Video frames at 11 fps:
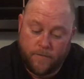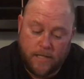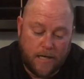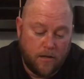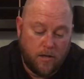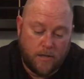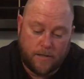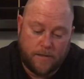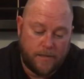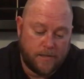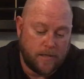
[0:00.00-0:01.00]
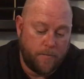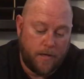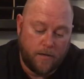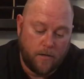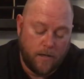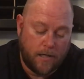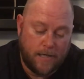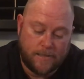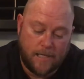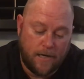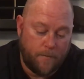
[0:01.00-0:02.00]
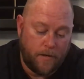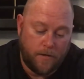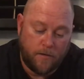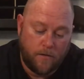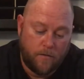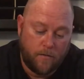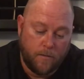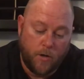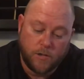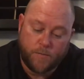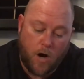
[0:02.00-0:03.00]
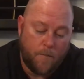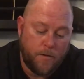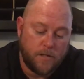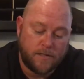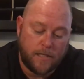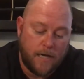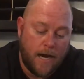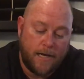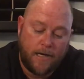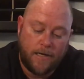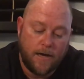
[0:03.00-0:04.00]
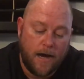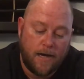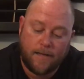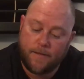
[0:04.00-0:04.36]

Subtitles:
take a look at these. Like I said, the most popular is the $989.